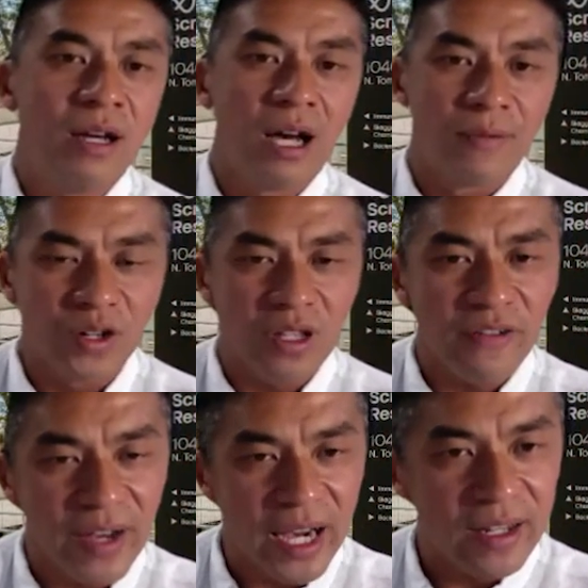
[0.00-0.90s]
um, due to
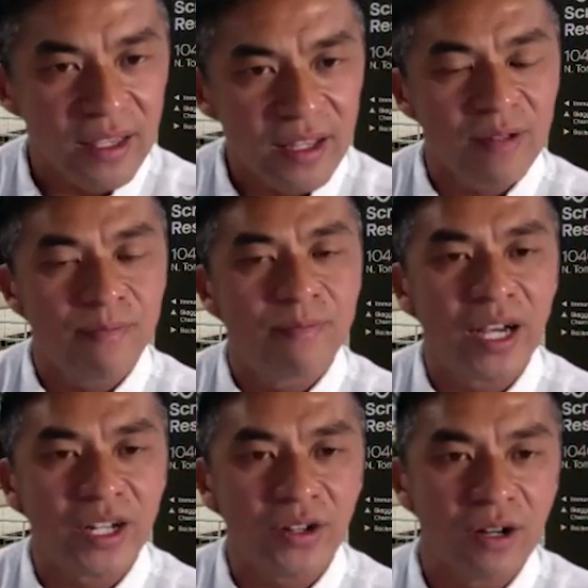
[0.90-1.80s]
the fact that these
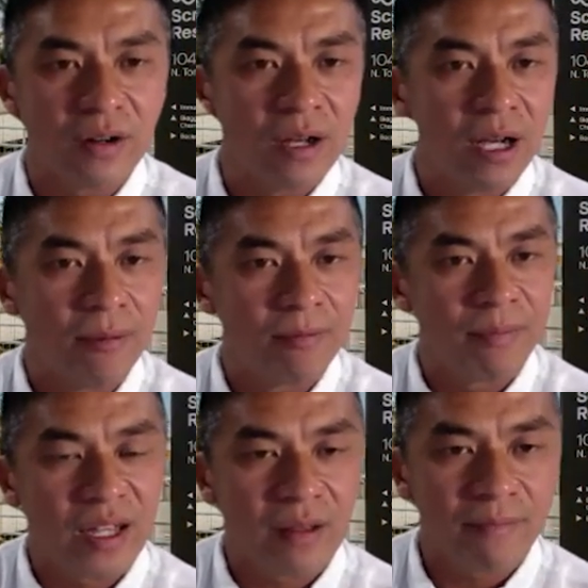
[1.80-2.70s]
bacteria um,
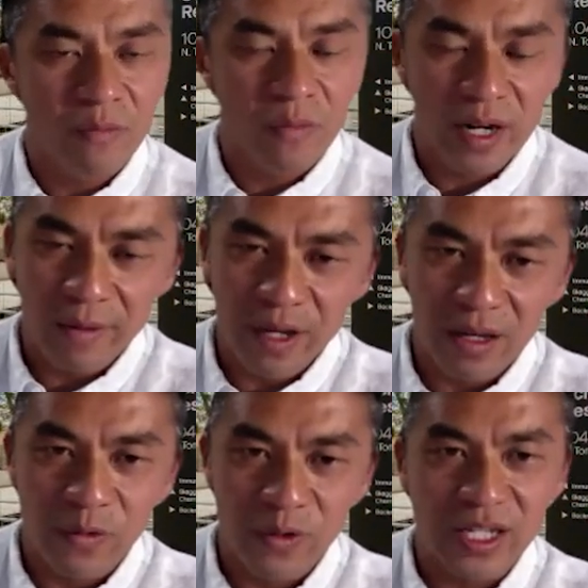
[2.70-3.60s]
be readily
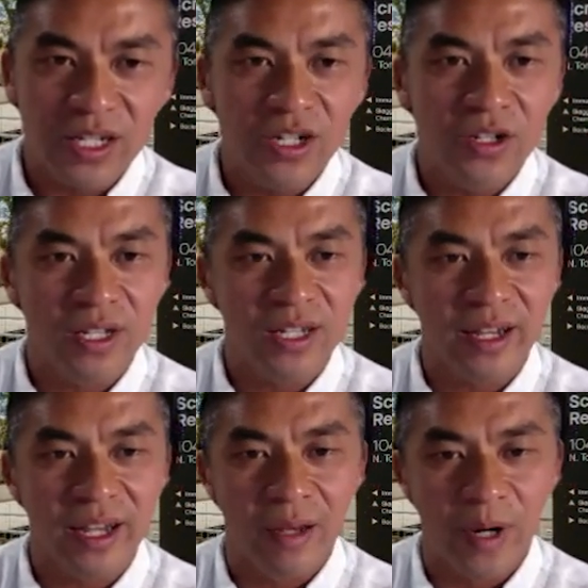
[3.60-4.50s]
become resistant to
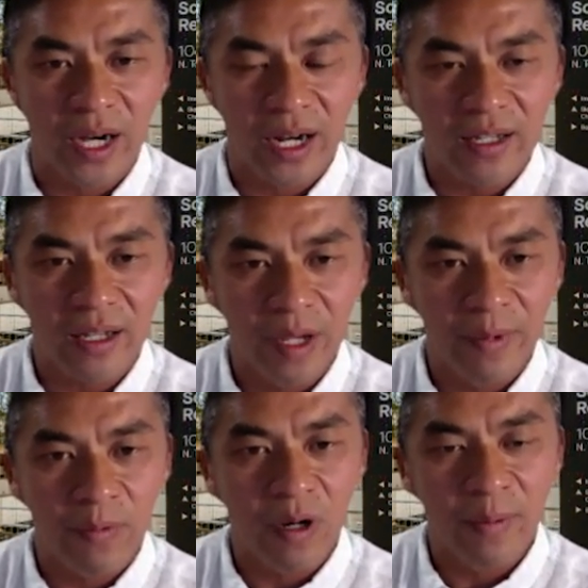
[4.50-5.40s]
existing antibiotics and may
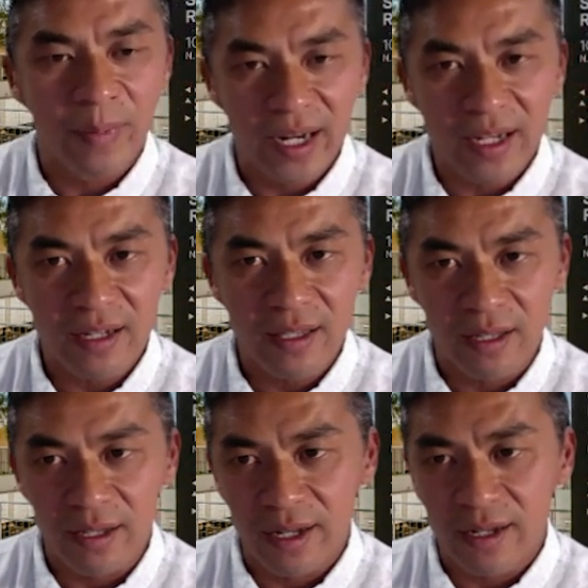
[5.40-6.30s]
be problematic in
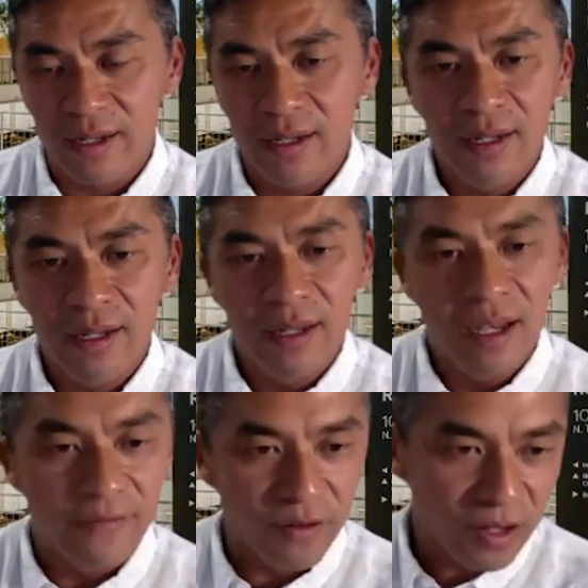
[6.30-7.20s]
the clinic.
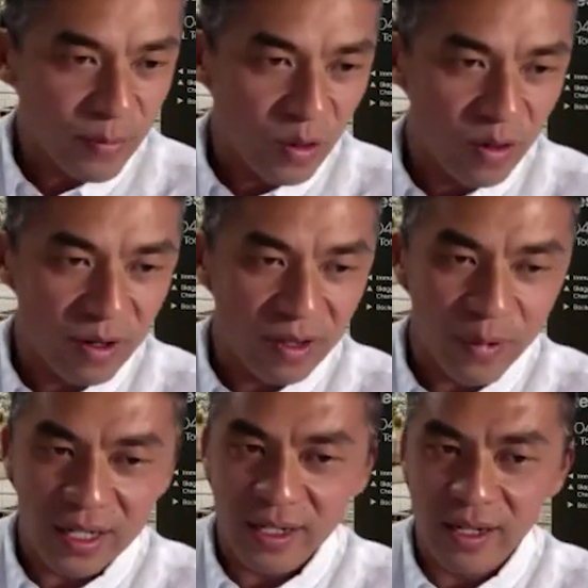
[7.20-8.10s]
Uh, furthermore, the
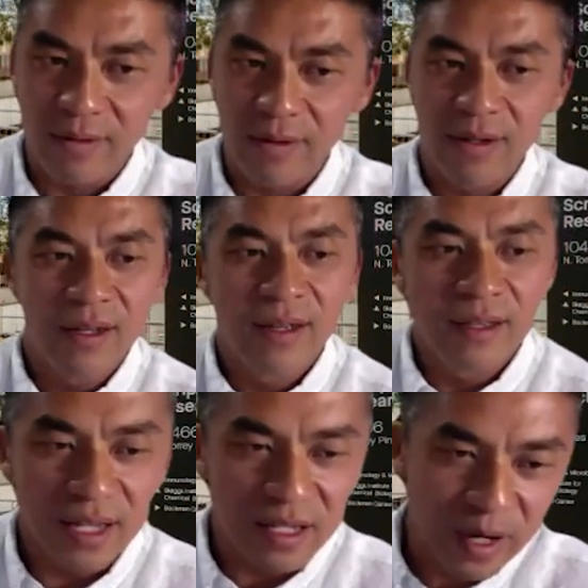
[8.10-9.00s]
presence can,
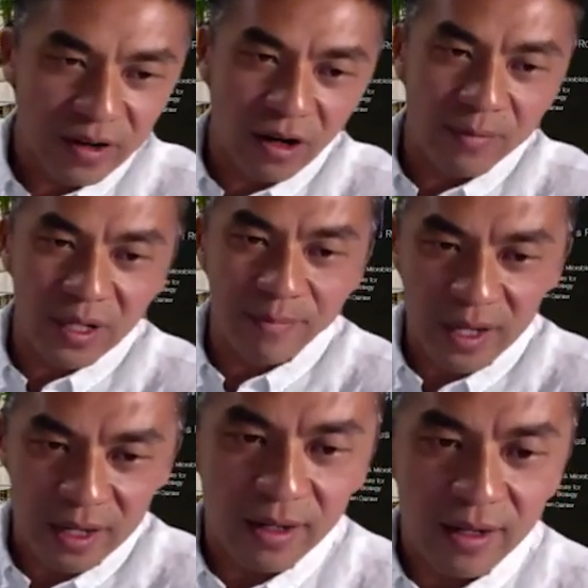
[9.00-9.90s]
these microbes can
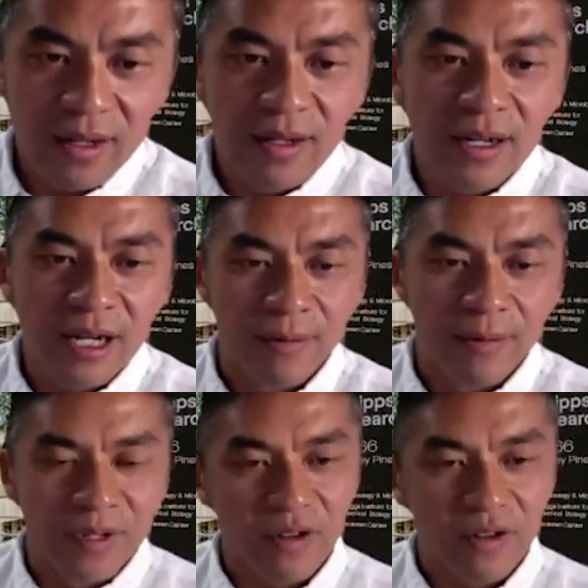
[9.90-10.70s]
be um, sort